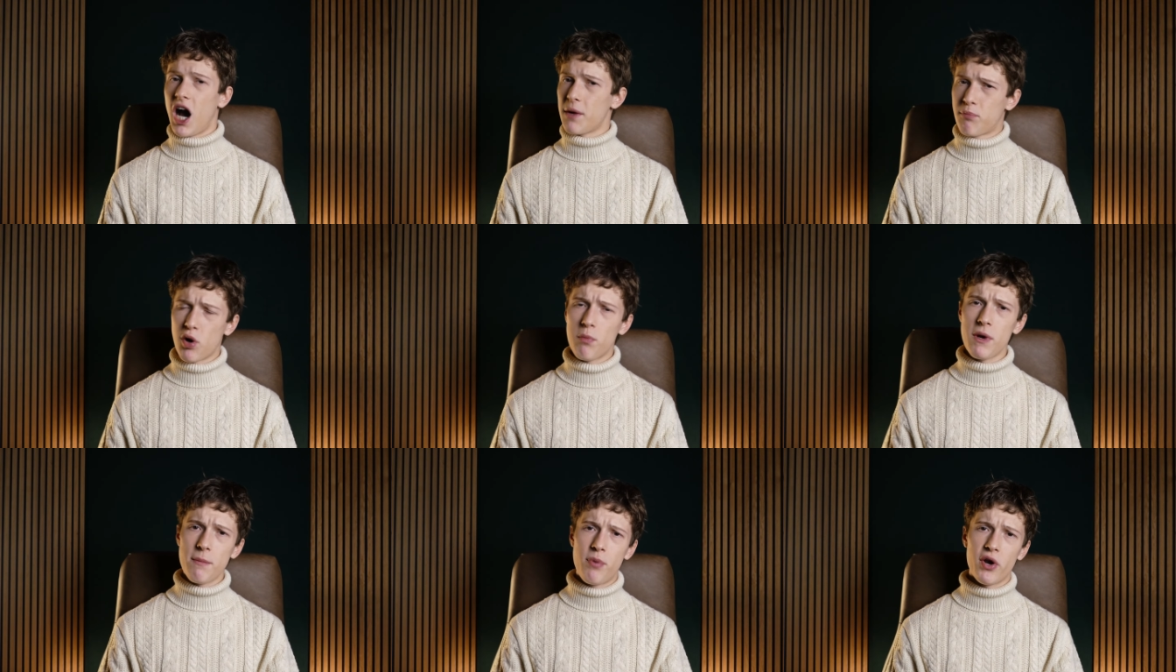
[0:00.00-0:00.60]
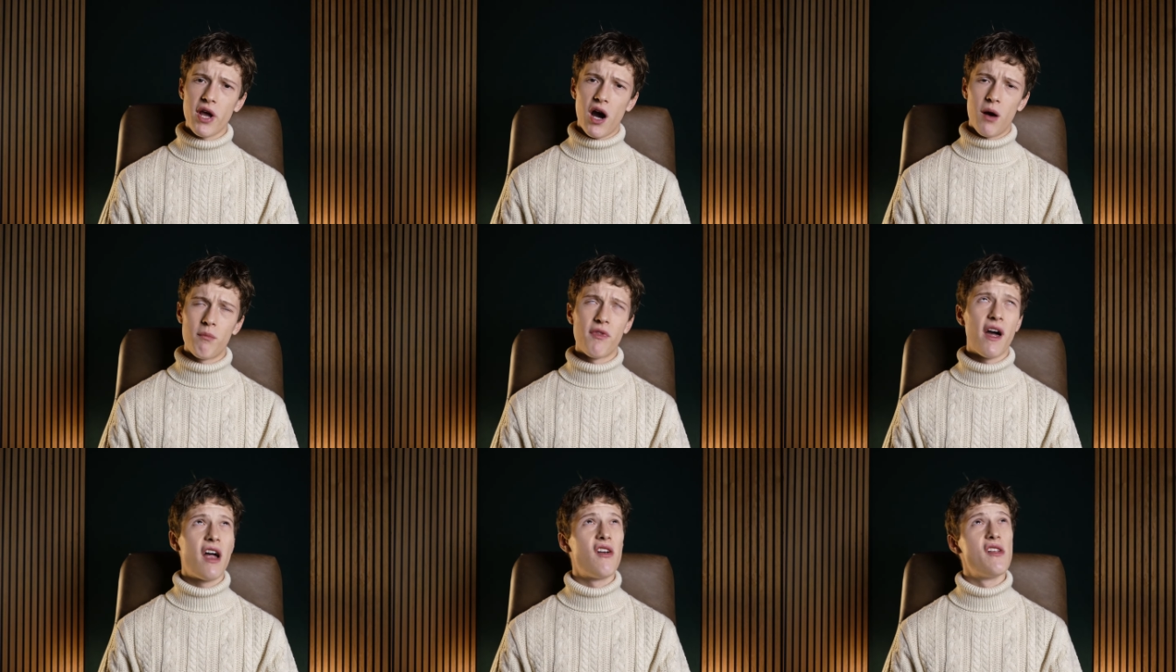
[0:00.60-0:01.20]
I'd probably put it
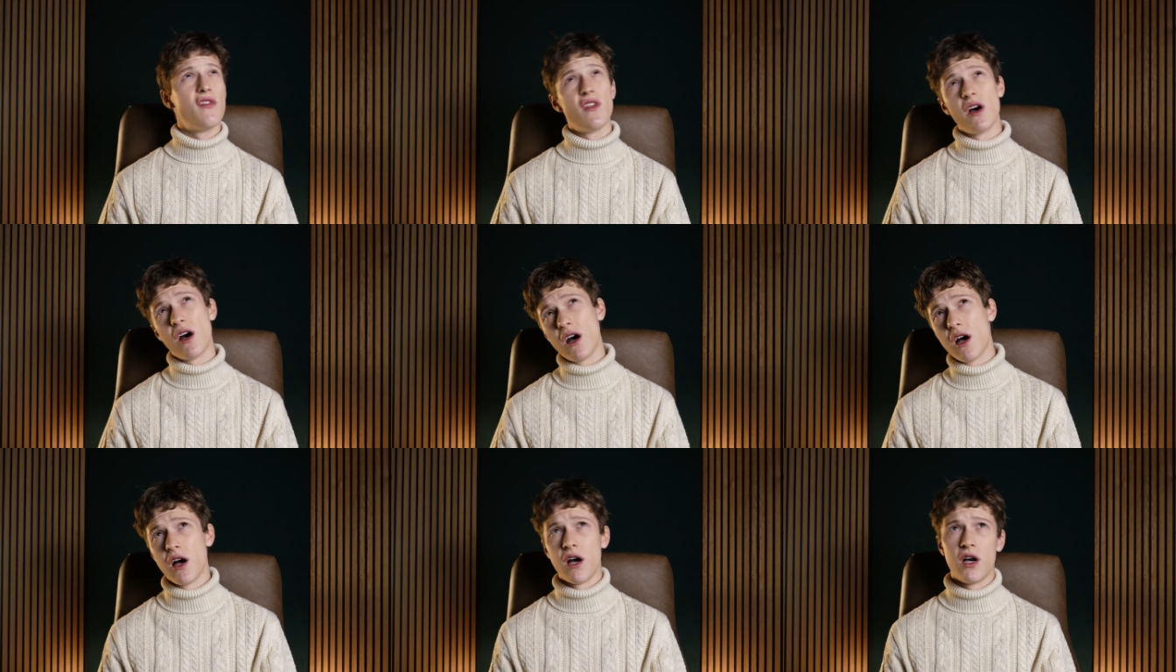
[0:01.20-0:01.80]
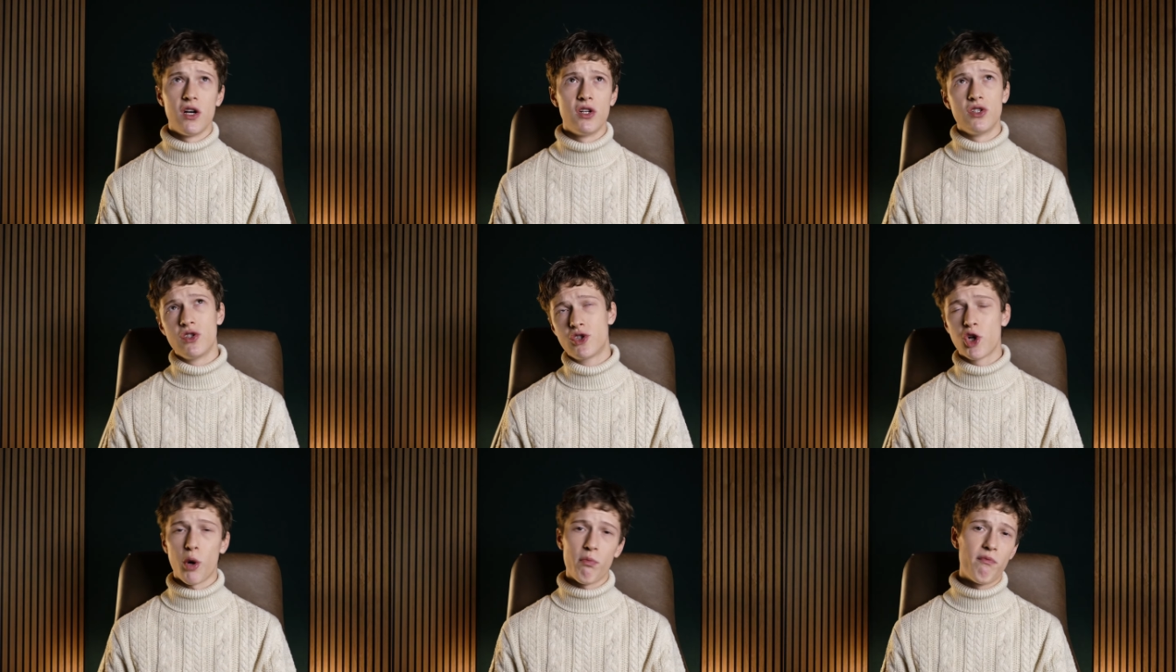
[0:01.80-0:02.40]
up there in
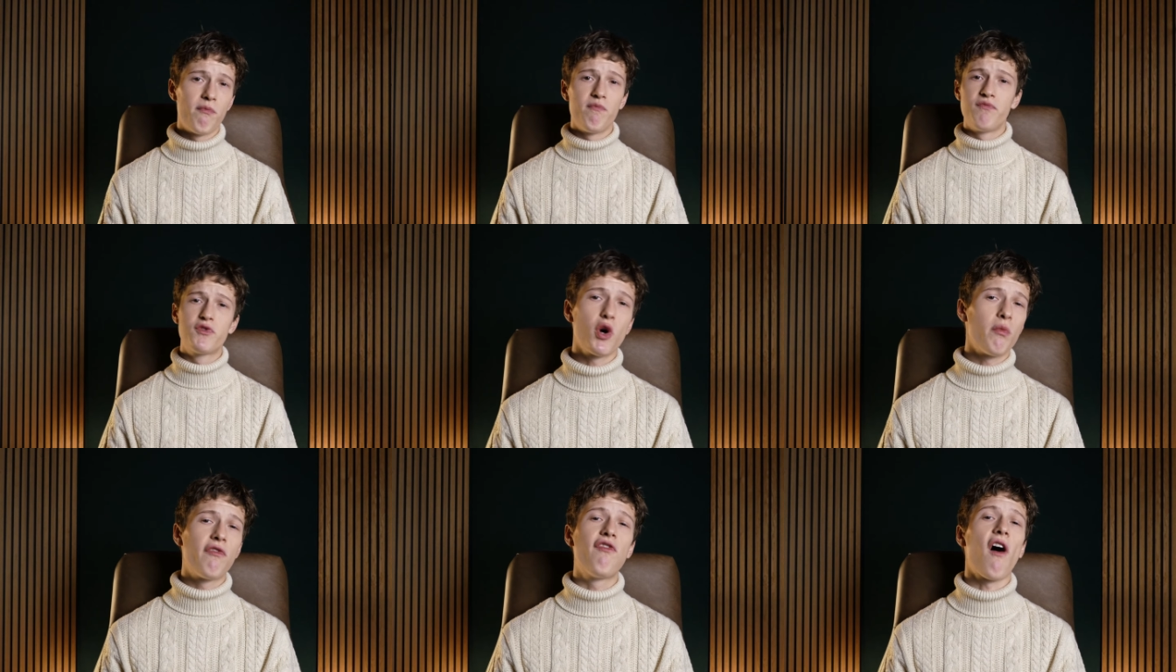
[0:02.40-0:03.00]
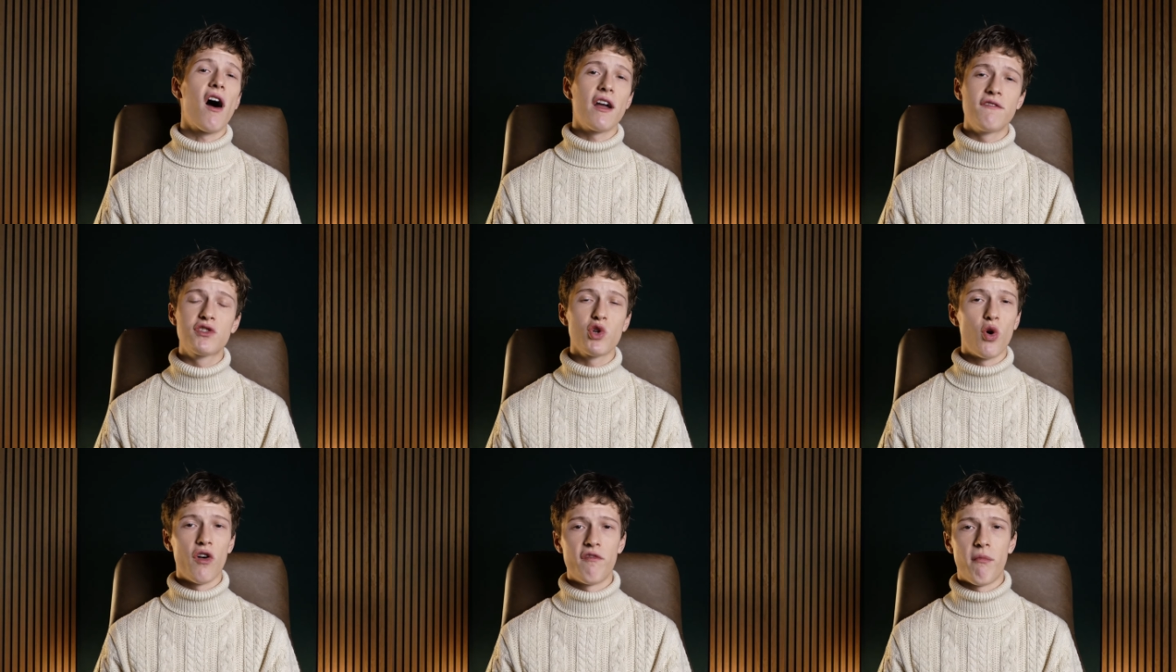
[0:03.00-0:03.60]
the top 5
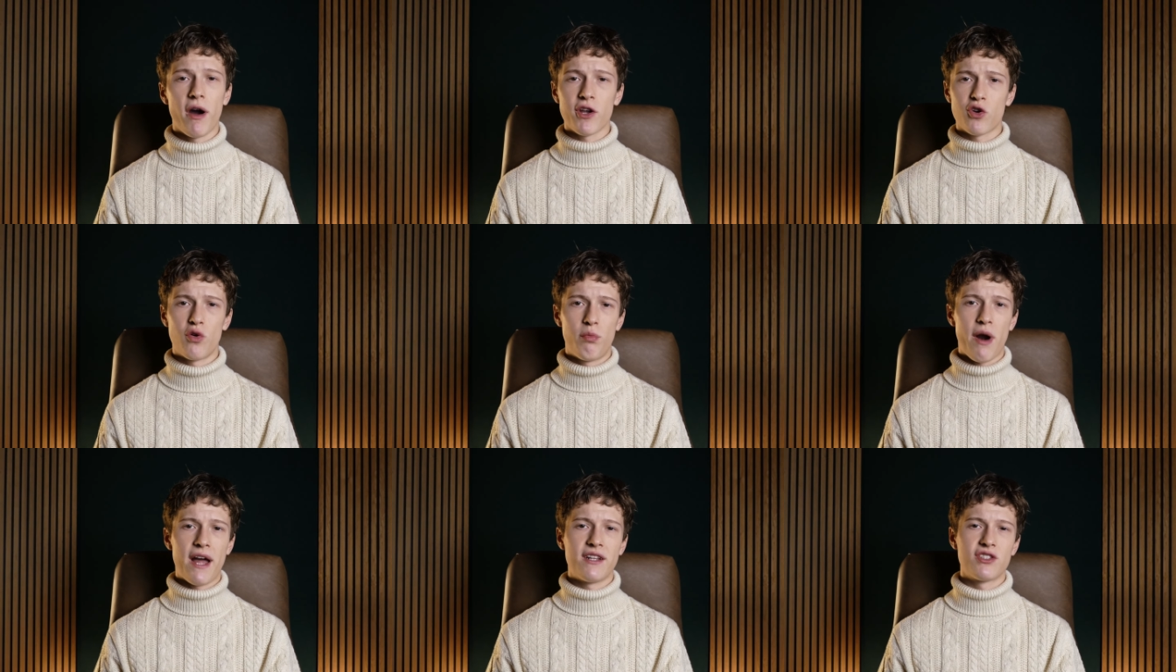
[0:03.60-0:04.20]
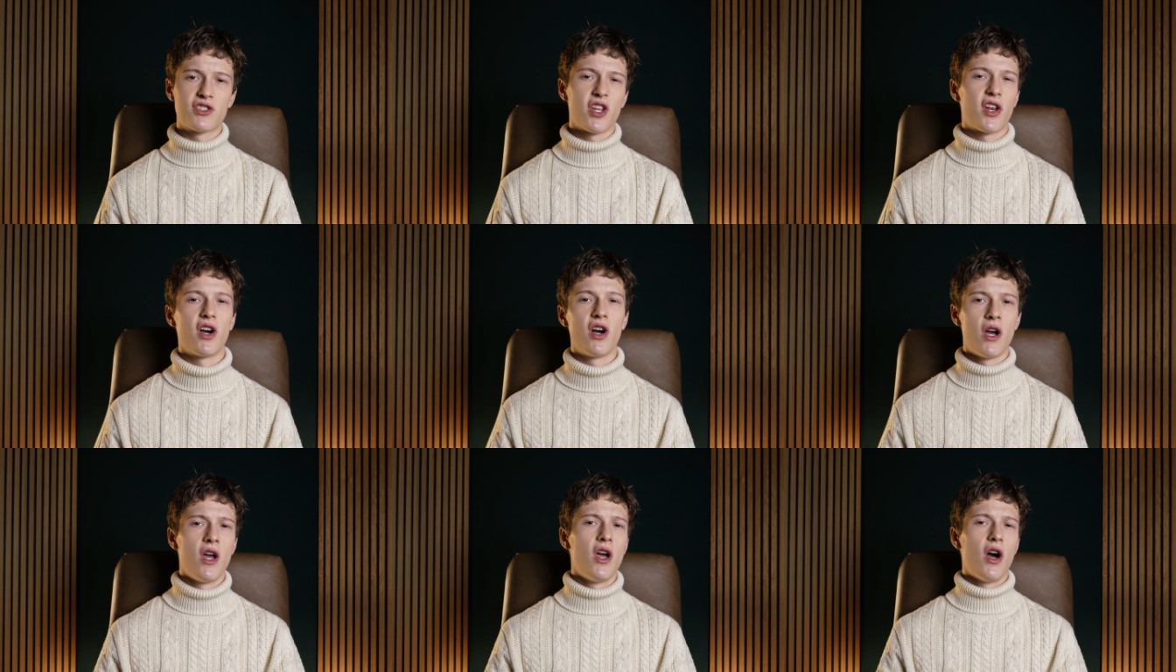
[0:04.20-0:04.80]
sort of micro brands that
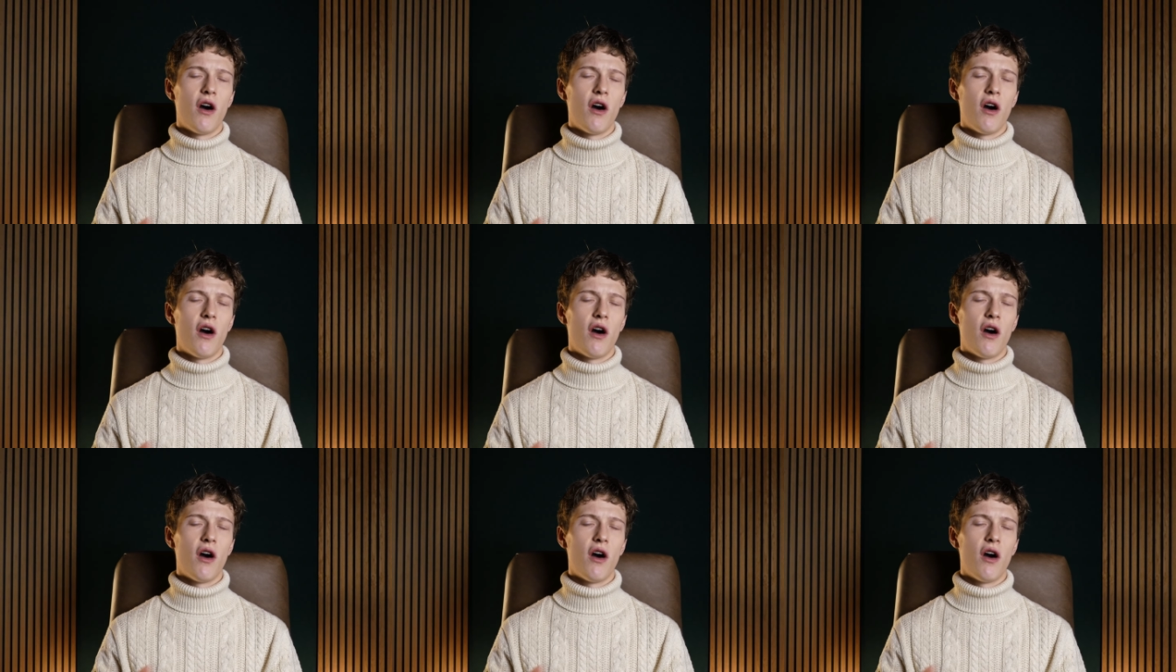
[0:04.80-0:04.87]
are,